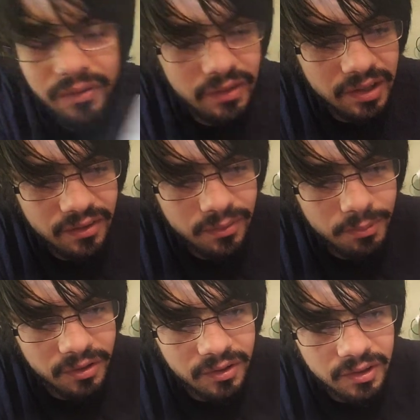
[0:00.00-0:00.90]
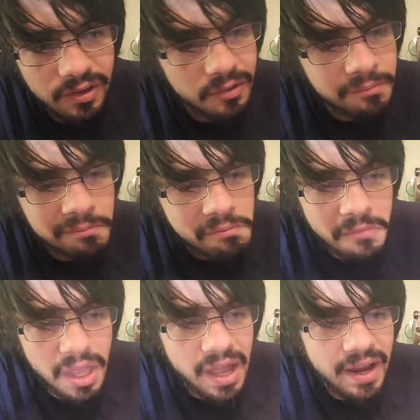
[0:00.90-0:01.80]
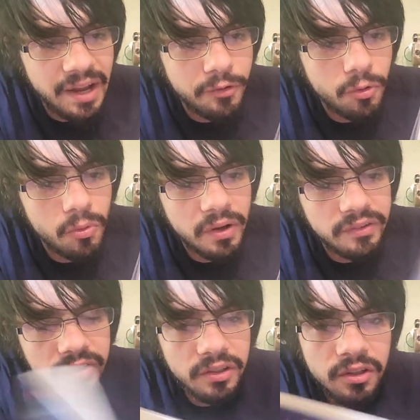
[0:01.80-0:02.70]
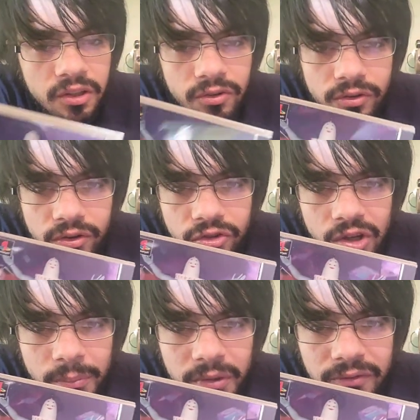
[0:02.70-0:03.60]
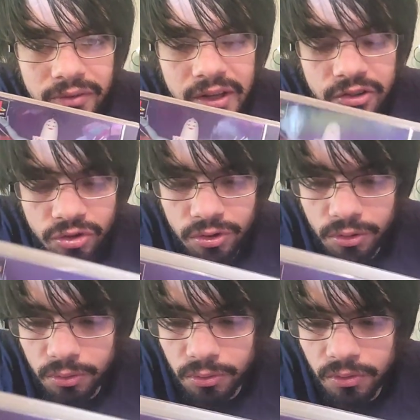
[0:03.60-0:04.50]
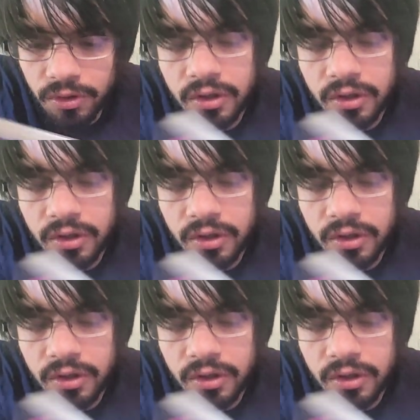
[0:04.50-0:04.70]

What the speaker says: things, but I got no idea. So there's Jumping Flash 2,